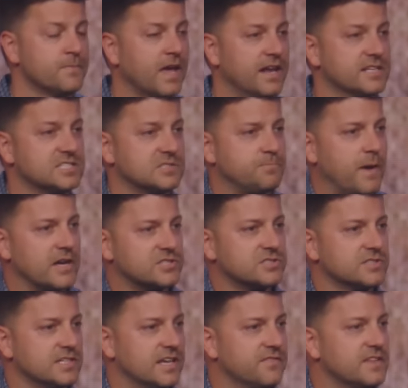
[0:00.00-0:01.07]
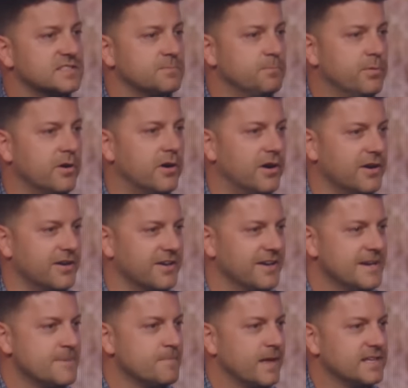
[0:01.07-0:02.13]
and especially in this book,
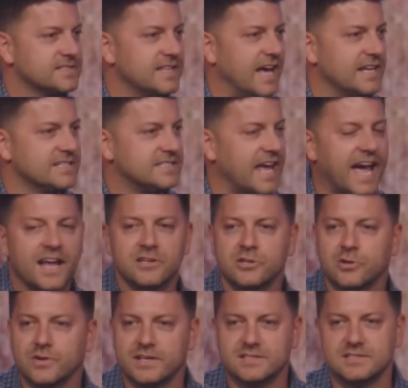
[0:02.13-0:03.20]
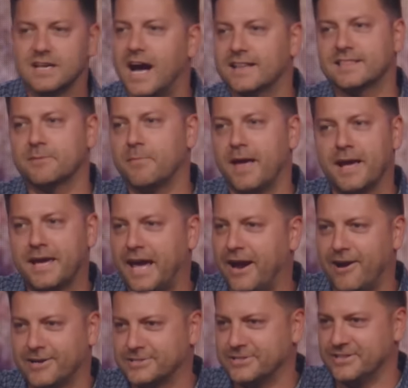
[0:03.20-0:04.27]
is that Daniel is not the main
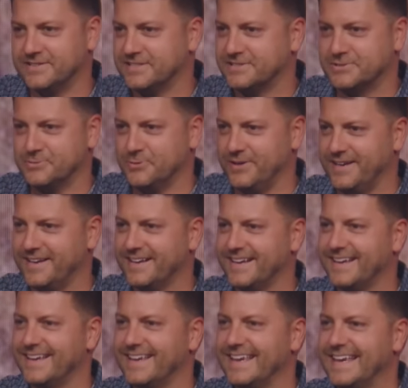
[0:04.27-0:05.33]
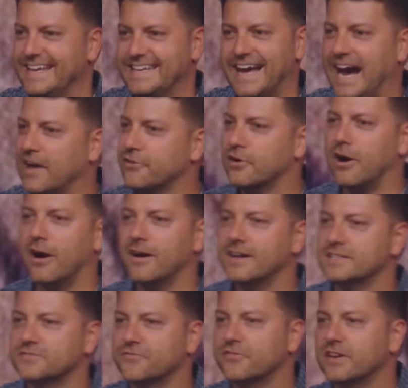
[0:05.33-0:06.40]
character in the story. Neither are
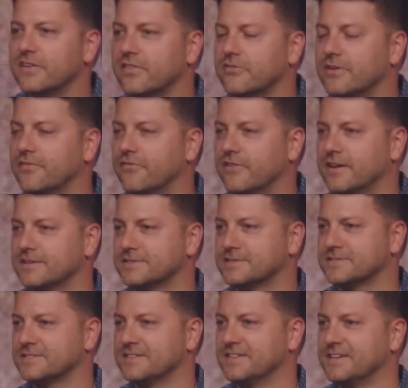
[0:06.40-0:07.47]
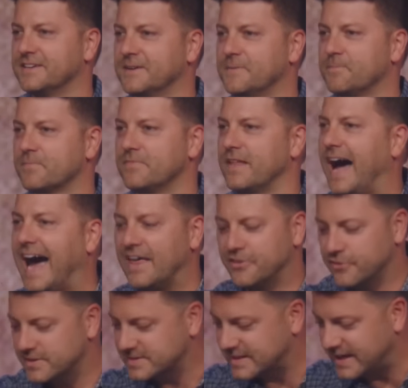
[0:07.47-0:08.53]
his three friends.
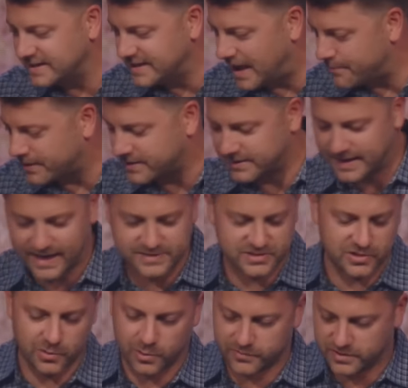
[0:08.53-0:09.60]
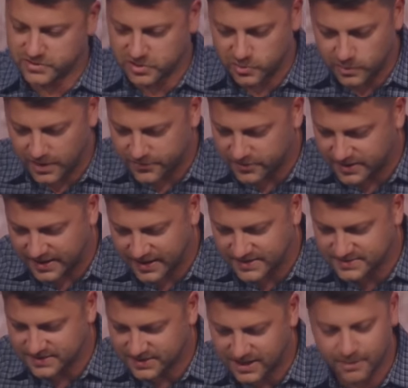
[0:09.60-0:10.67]
Neither is King Nebuchadnezzar or the two other
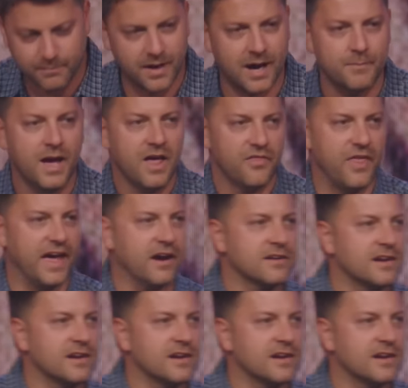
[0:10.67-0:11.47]
kings that come up. They are